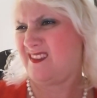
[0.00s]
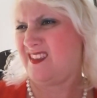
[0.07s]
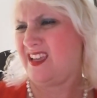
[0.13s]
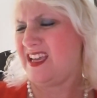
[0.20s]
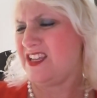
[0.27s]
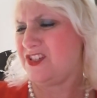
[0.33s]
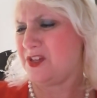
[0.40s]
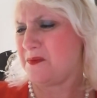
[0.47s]

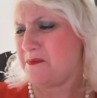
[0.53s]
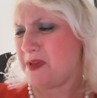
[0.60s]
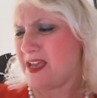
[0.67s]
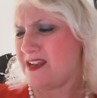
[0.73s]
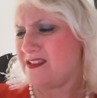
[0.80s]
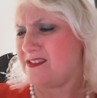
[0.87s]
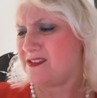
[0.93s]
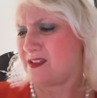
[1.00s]
Kitchen
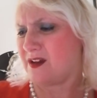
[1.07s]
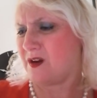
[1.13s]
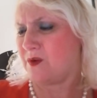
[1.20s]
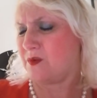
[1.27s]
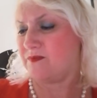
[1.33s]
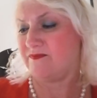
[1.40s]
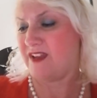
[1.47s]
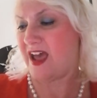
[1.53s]
bins,
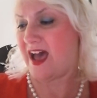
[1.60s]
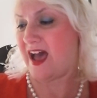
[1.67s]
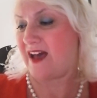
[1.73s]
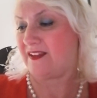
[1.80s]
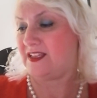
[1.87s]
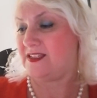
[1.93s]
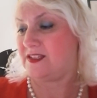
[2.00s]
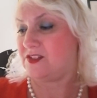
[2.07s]
though? Nah,
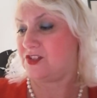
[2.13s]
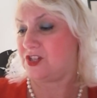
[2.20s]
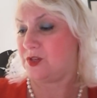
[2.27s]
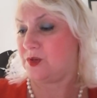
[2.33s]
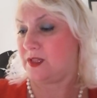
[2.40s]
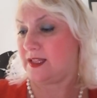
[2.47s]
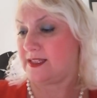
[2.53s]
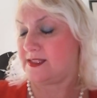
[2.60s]
Lisa's
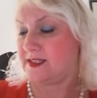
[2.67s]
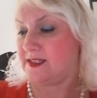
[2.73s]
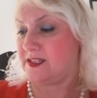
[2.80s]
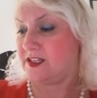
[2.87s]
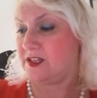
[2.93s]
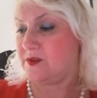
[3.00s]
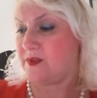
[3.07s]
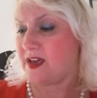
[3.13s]
too classy to
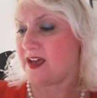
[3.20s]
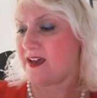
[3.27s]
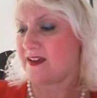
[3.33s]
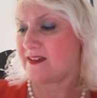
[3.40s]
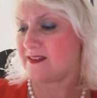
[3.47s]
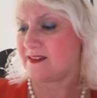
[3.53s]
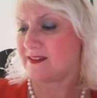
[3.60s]
do that.